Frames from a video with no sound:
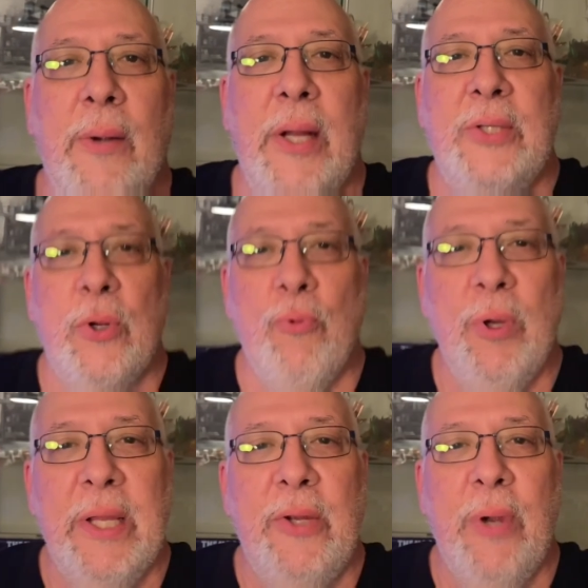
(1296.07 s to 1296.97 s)
right, so
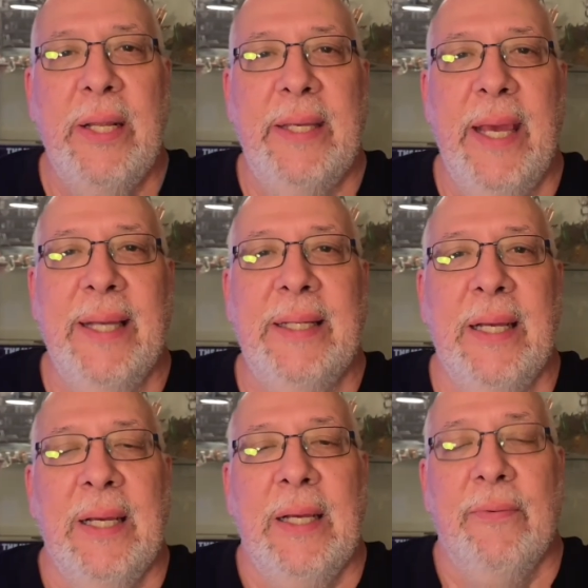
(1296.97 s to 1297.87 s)
really great kit
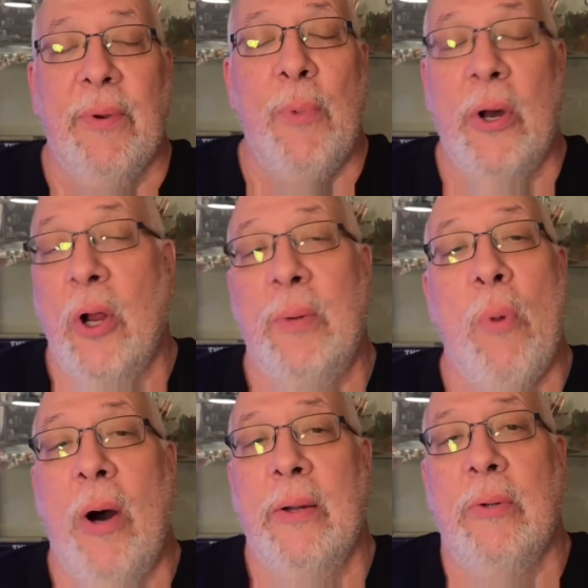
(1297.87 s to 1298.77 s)
from Monarch
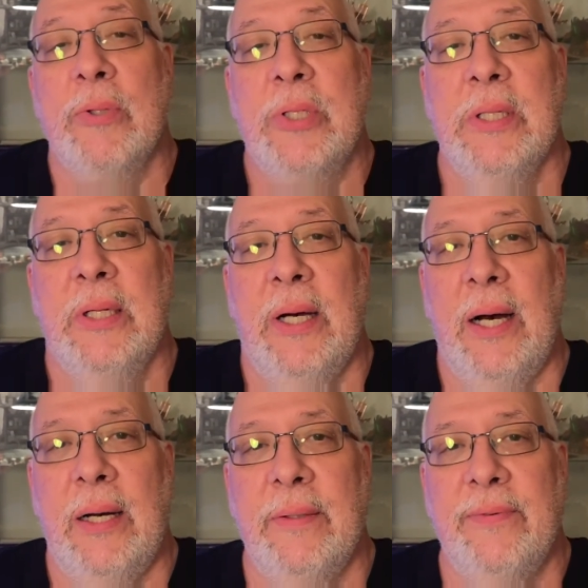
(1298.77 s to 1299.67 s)
Models
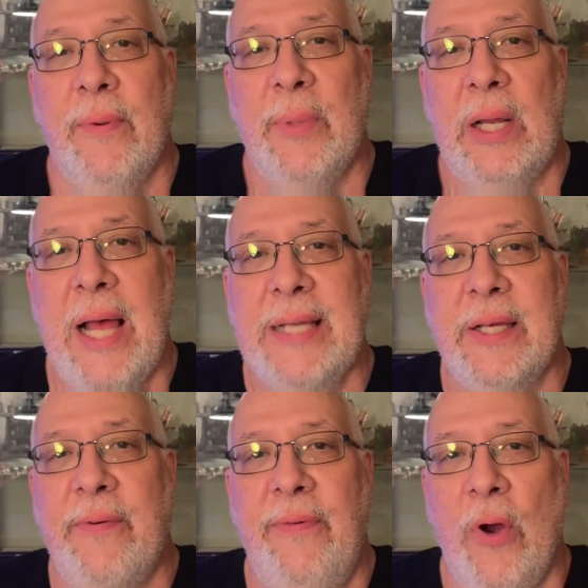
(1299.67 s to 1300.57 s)
uh, from the
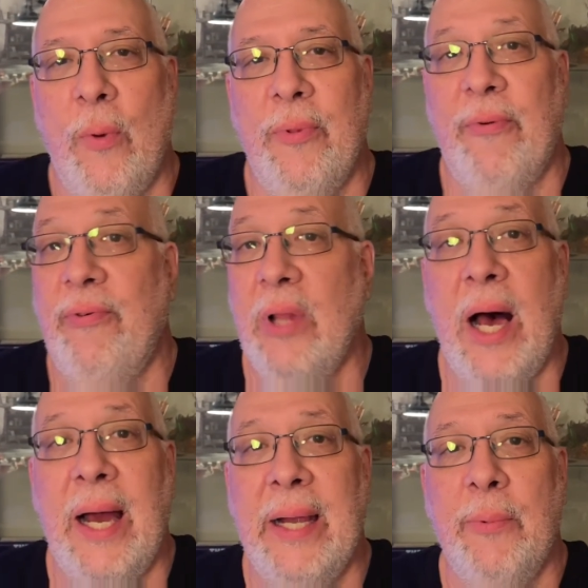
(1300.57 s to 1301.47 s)
classic film The
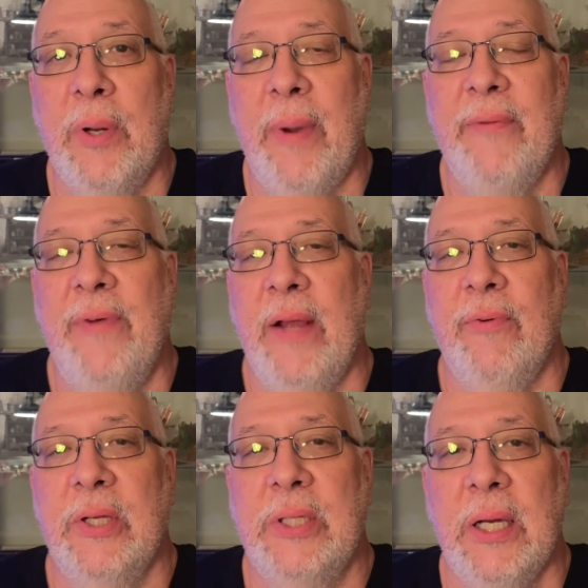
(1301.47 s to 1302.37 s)
Fly, one of my
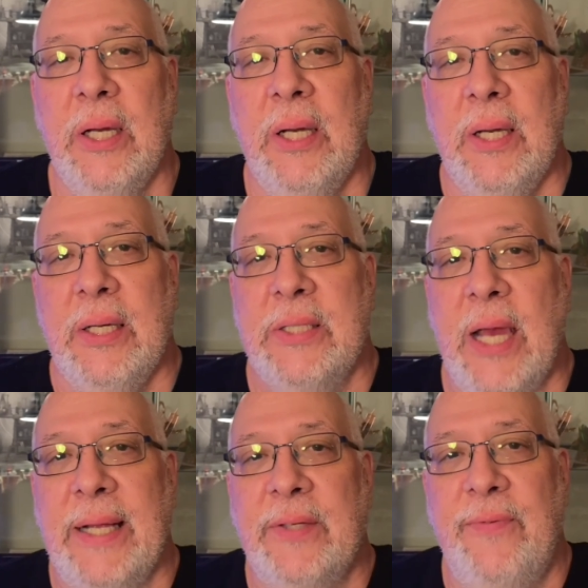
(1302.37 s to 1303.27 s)
favorite
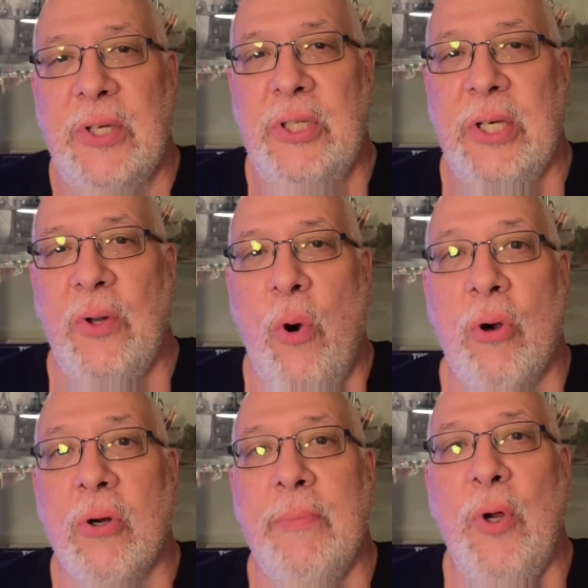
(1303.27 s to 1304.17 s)
science fiction
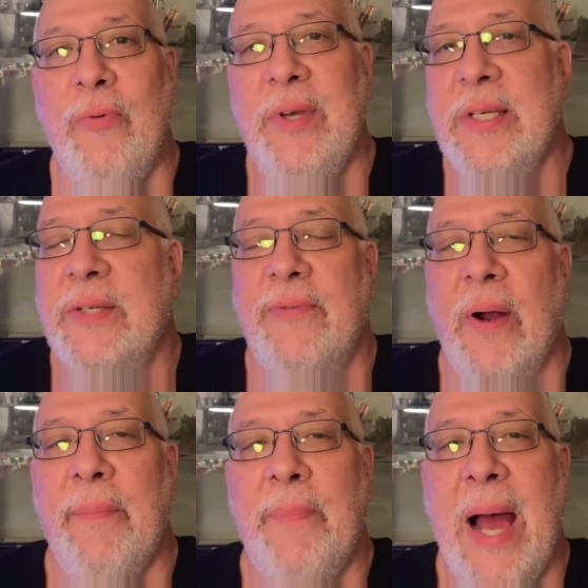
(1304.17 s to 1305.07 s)
horror movies
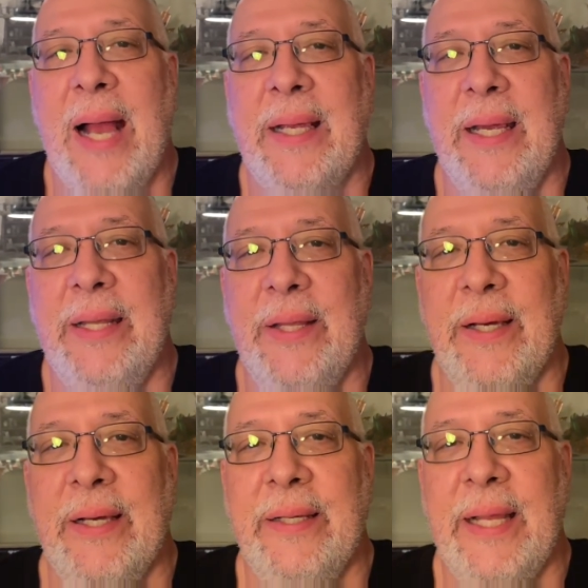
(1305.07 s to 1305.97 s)
from back in
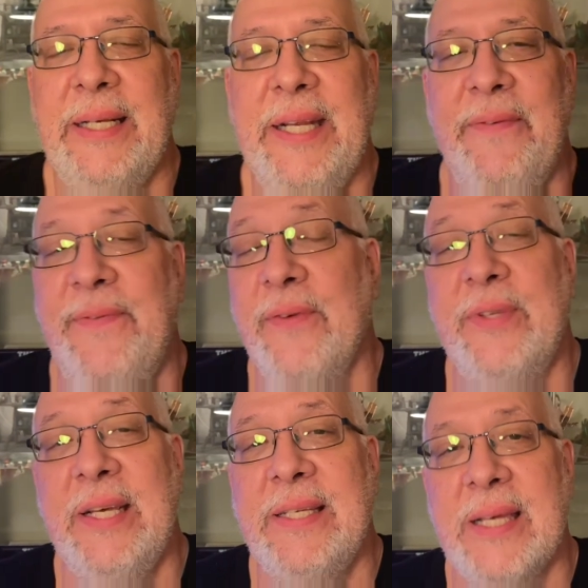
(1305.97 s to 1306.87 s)
the
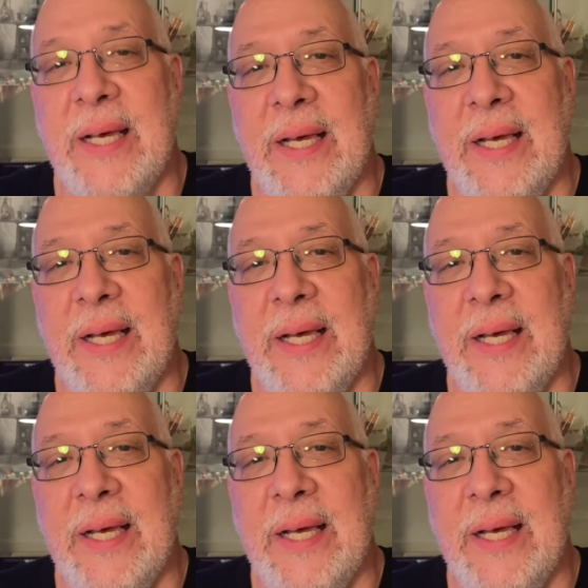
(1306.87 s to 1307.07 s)
1950s.